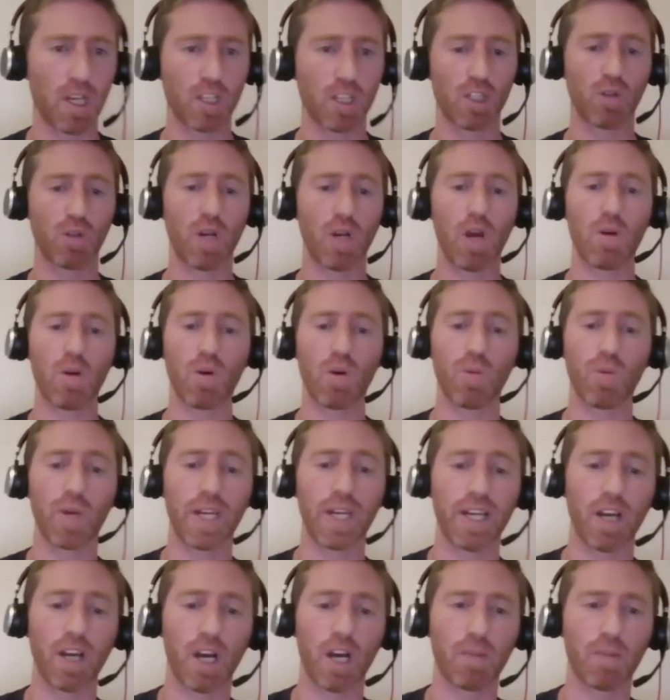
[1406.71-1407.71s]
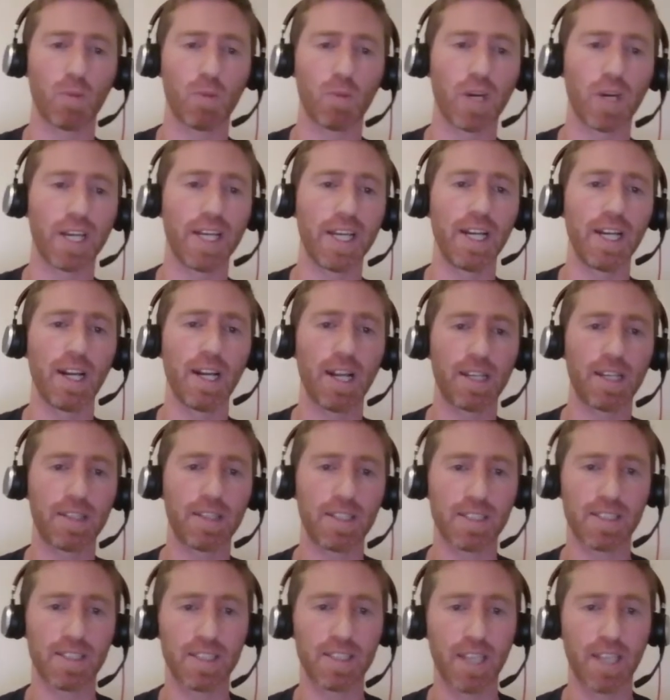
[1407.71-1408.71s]
So now I'm going to inline
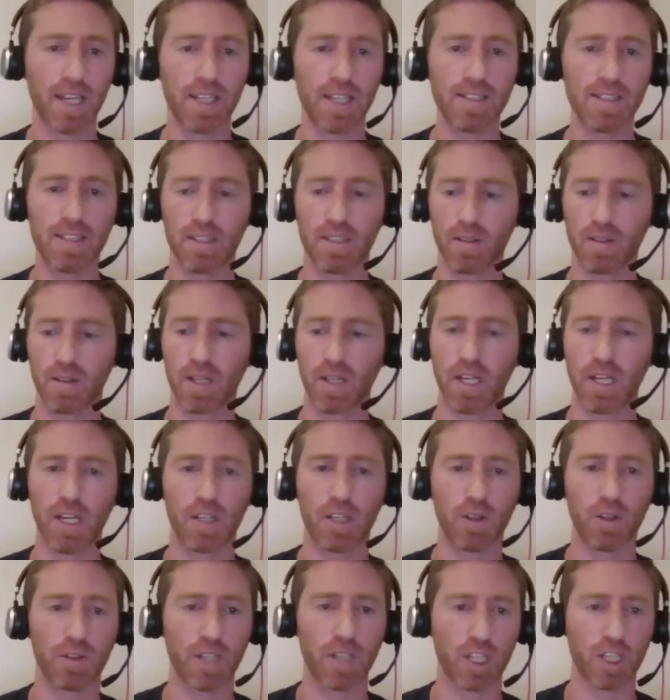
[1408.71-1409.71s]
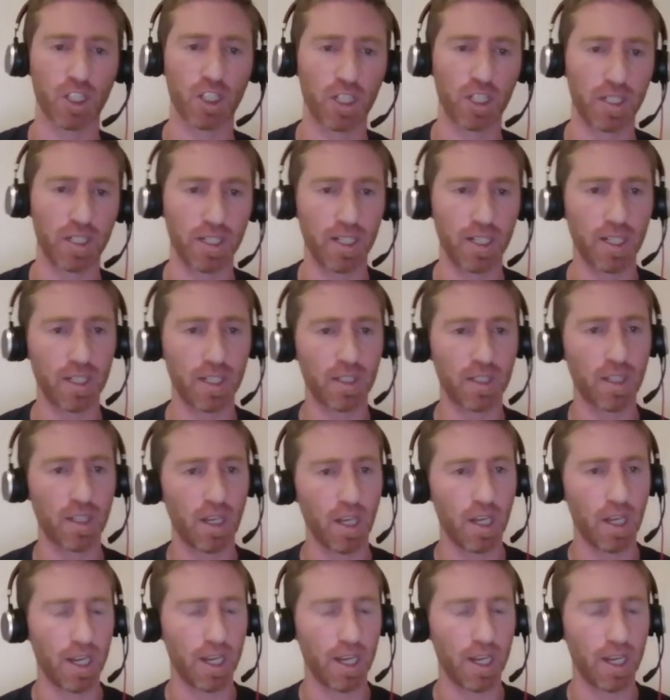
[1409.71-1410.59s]
these days. Okay, I don't actually need it.